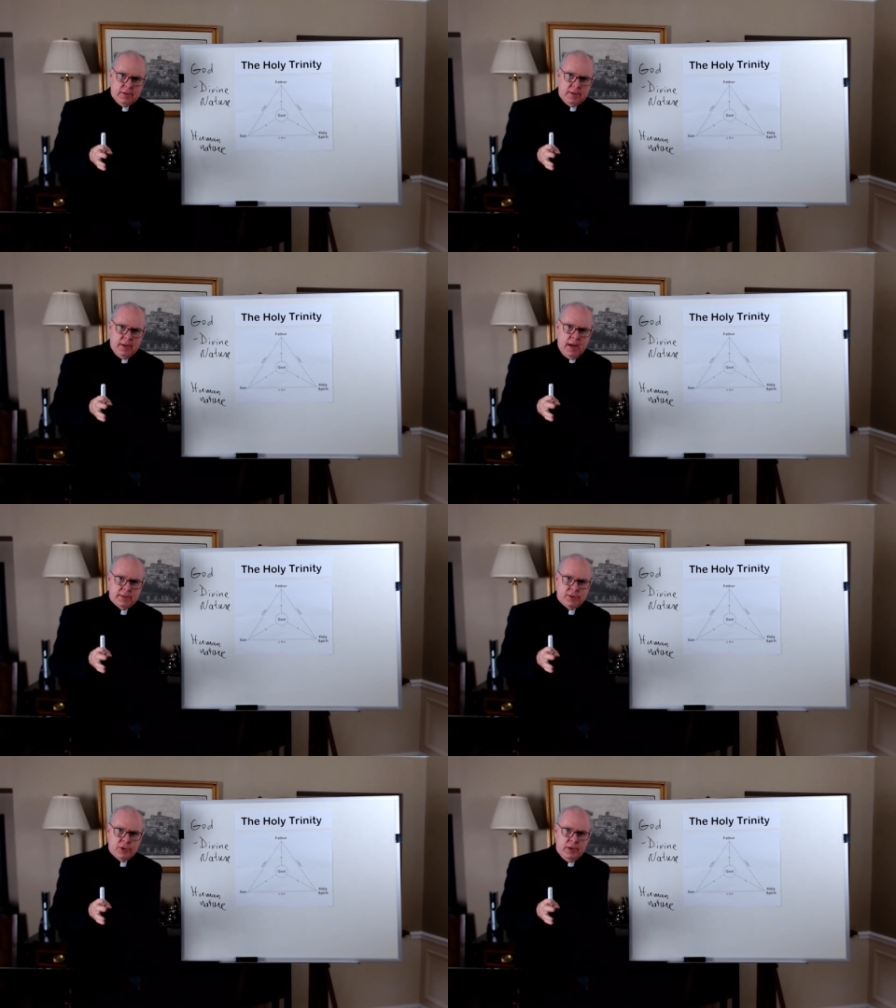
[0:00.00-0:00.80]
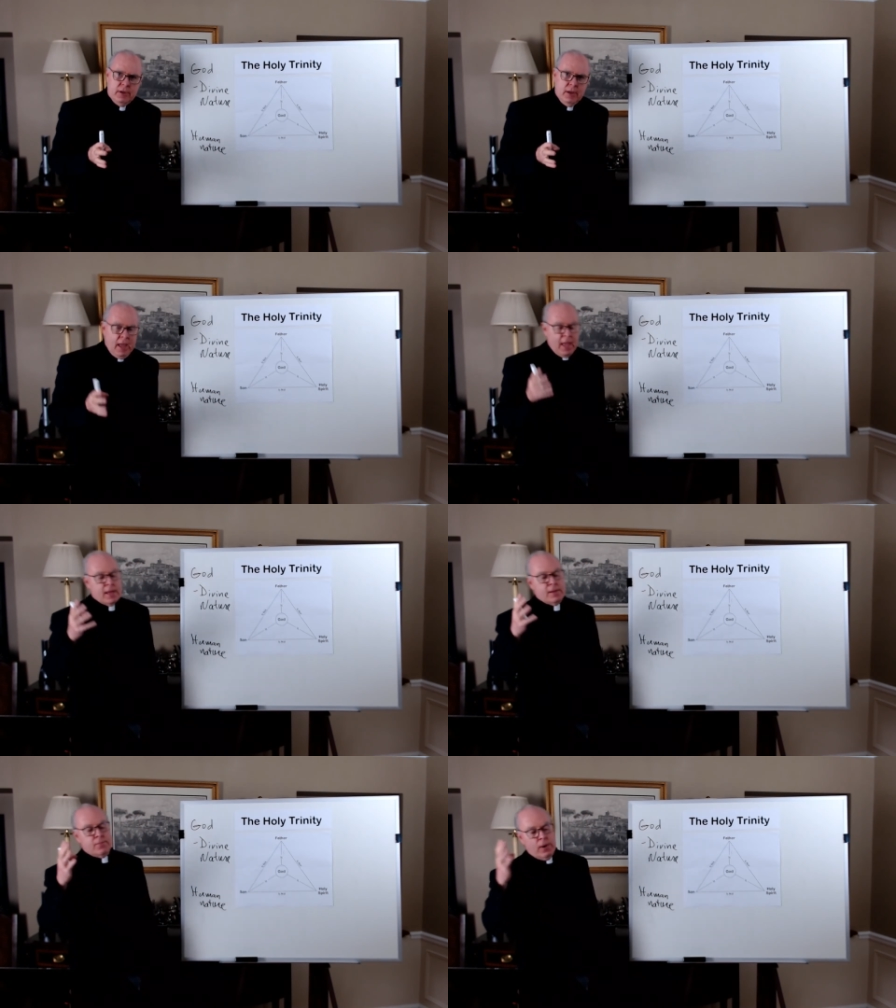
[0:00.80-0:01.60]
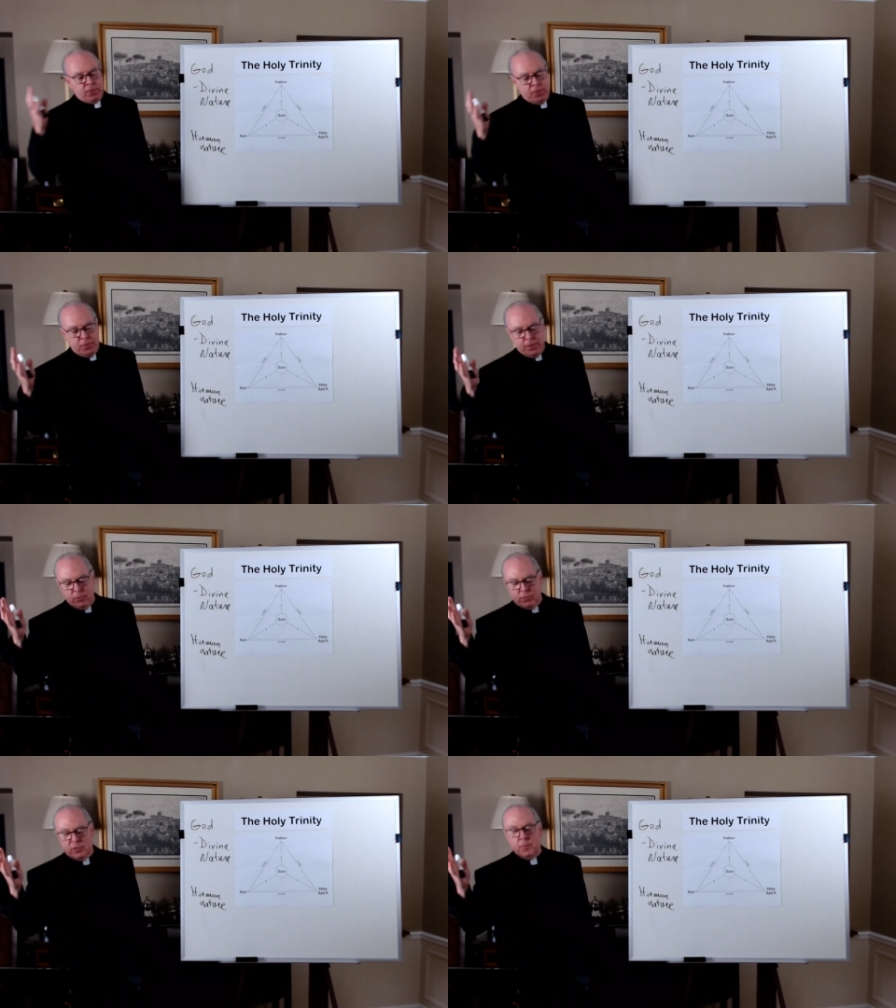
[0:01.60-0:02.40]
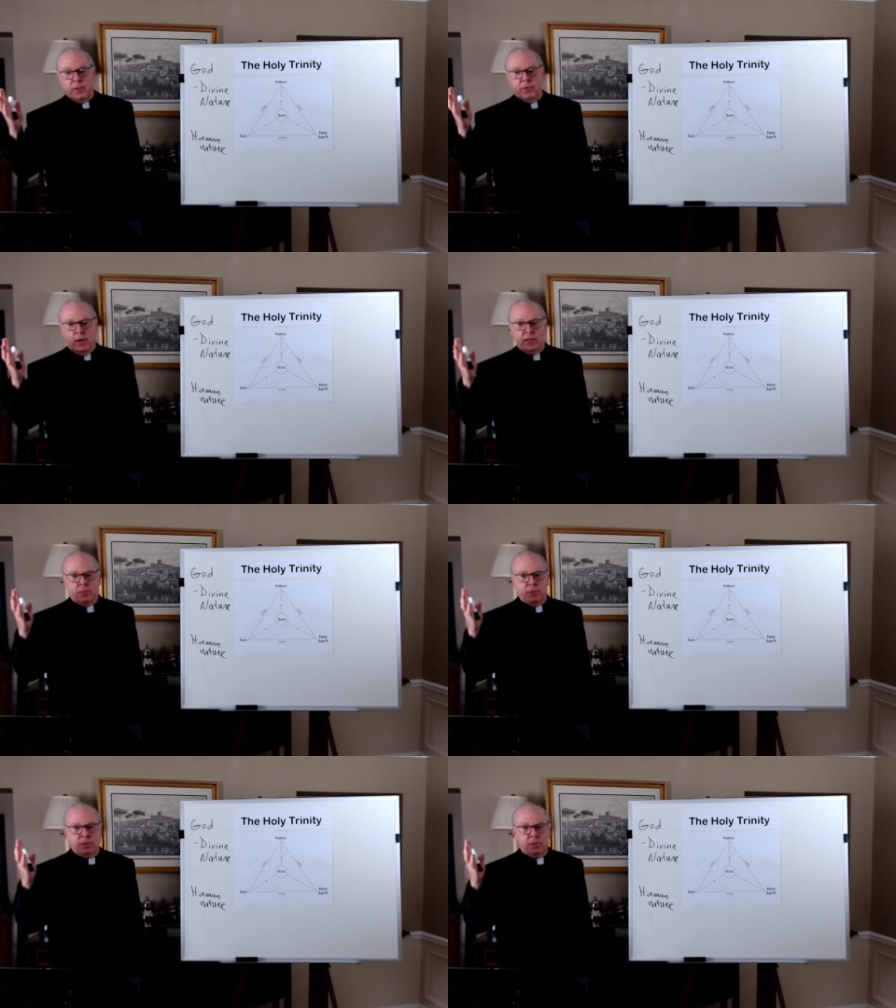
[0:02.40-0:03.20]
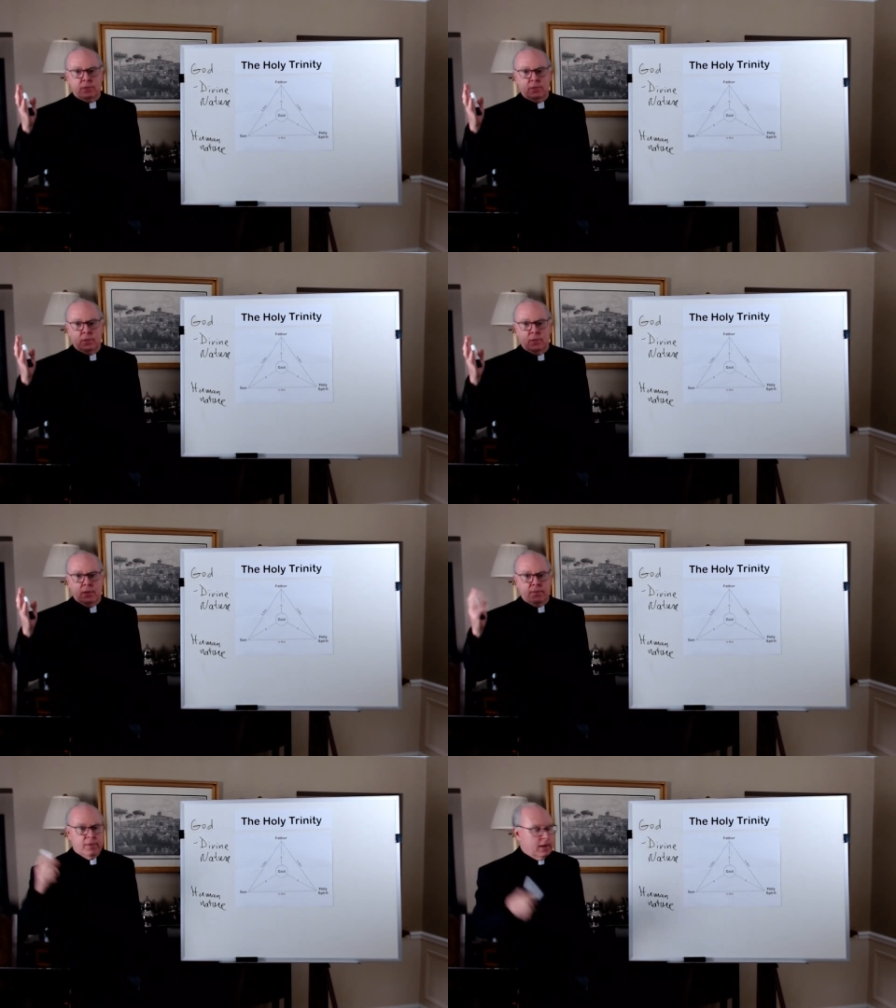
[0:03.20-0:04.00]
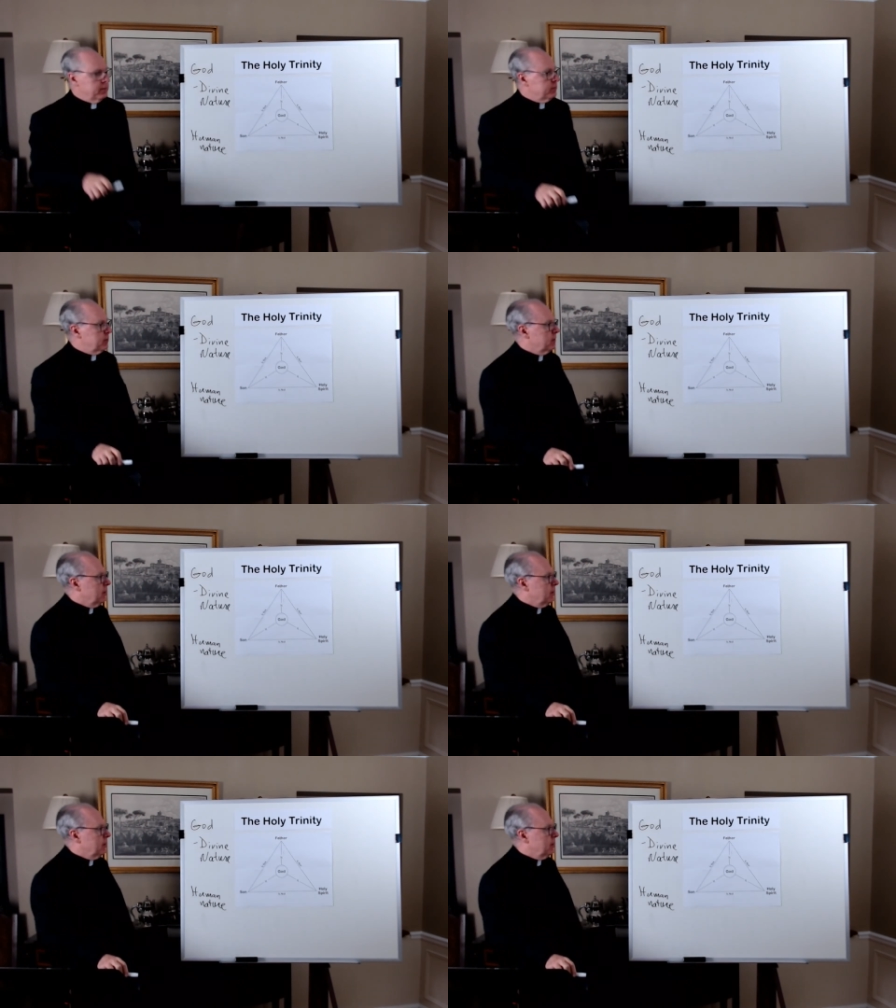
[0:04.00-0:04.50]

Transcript: theology. And probably there were some other elements involved.